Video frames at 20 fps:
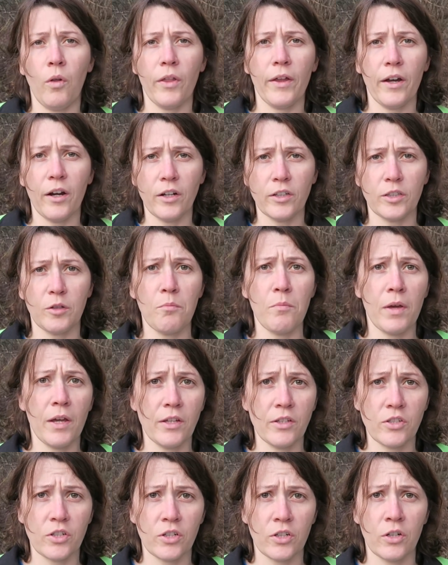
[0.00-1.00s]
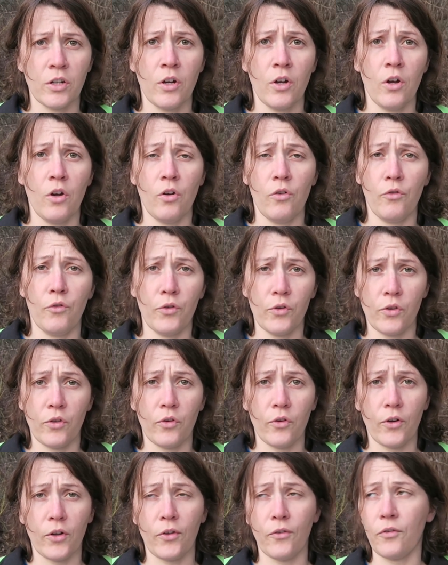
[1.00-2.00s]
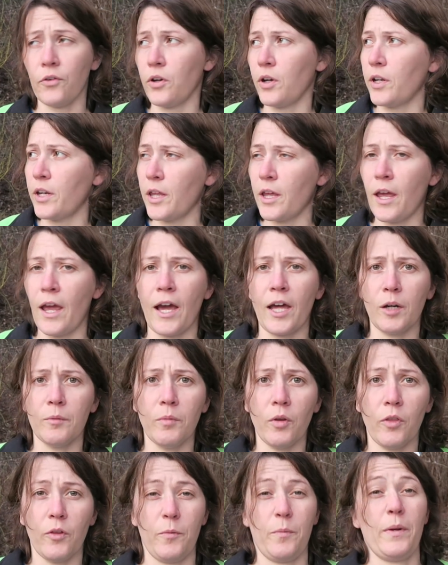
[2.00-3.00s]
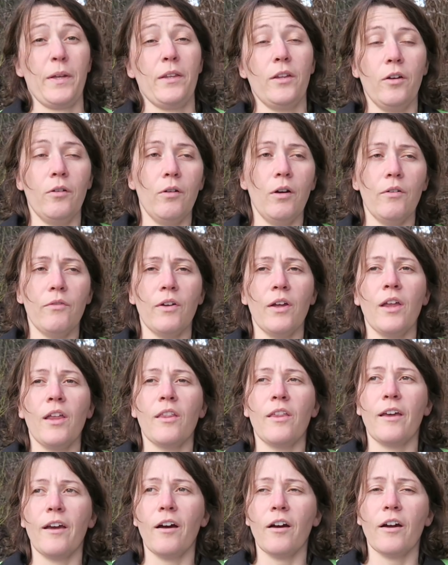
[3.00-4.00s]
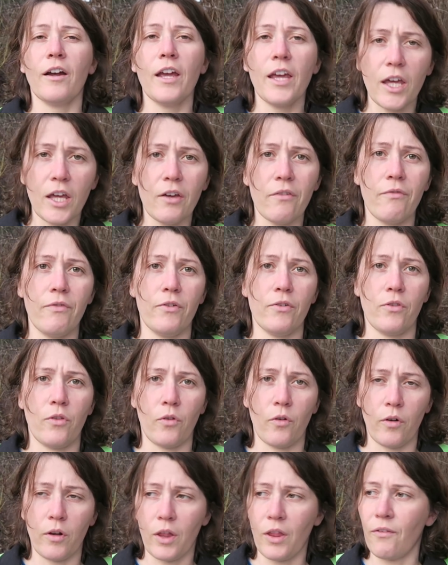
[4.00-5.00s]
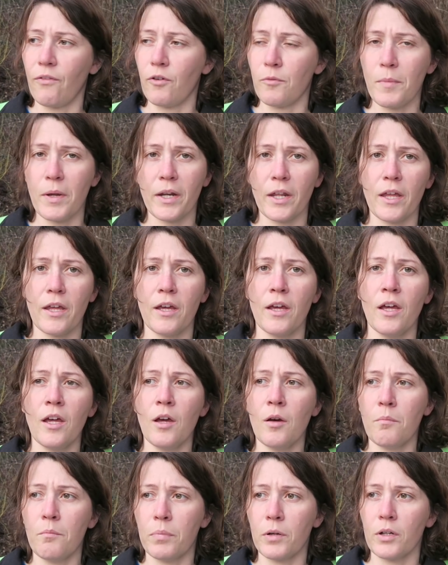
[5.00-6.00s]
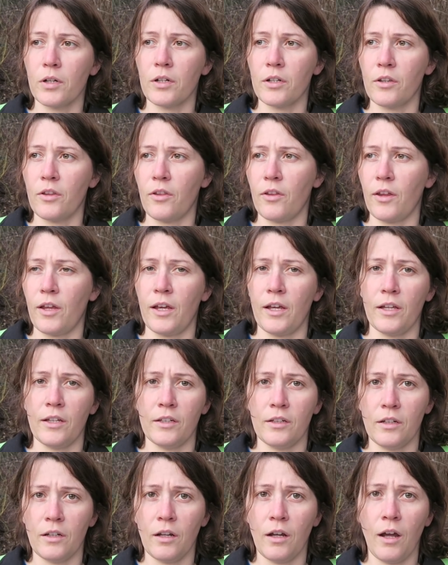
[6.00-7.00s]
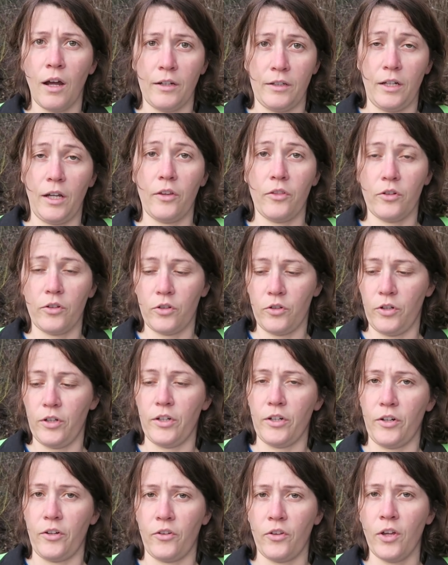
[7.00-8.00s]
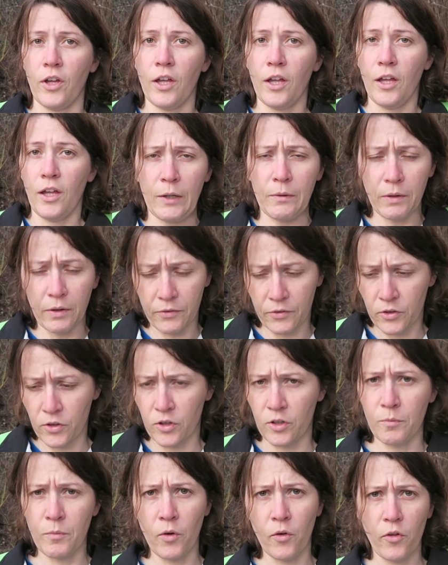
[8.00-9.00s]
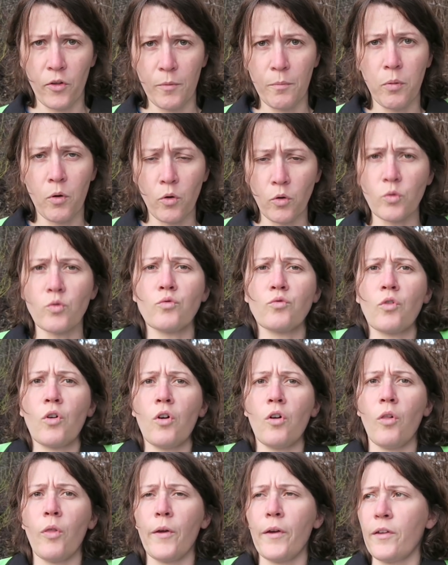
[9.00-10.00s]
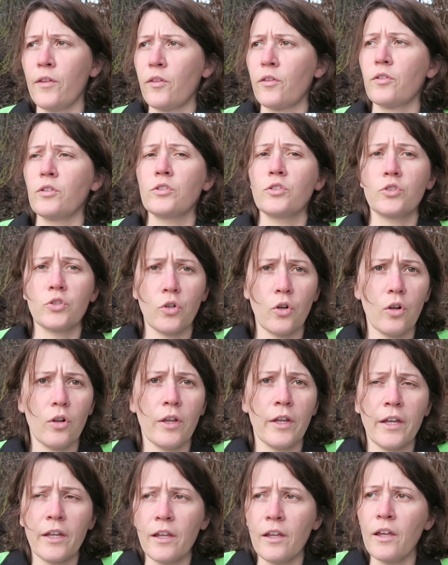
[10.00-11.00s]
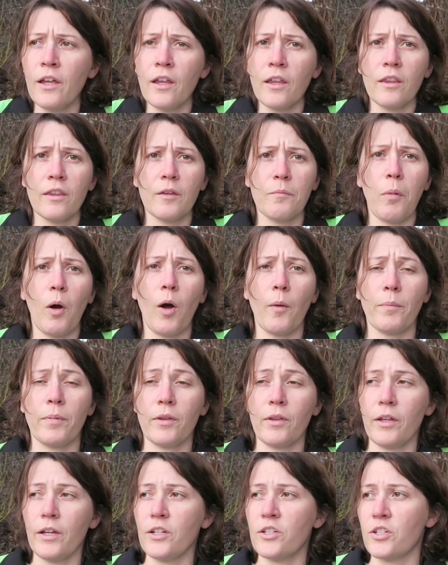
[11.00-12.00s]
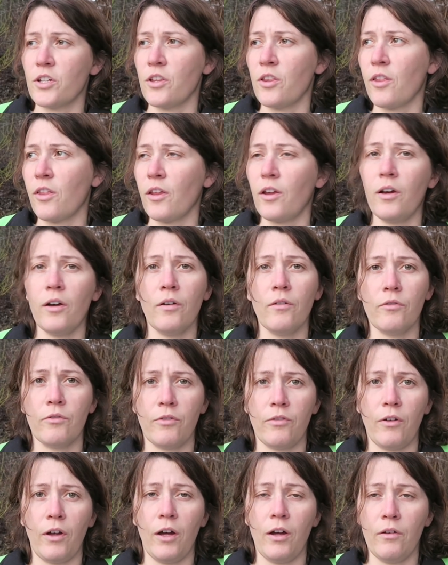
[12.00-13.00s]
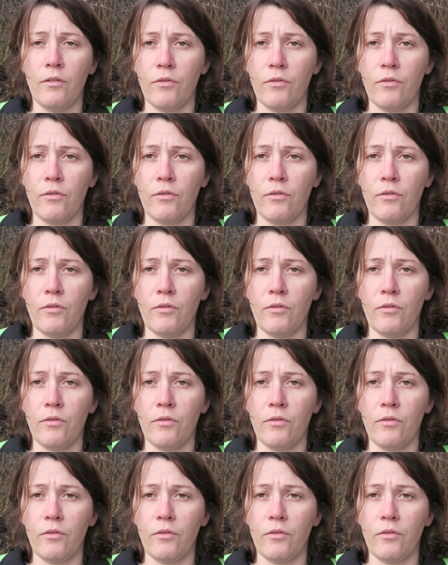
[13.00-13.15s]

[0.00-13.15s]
While they aren't a major food source for any animal that we know of, they are a food source for many birds and other critters. However, their most important role is controlling the populations of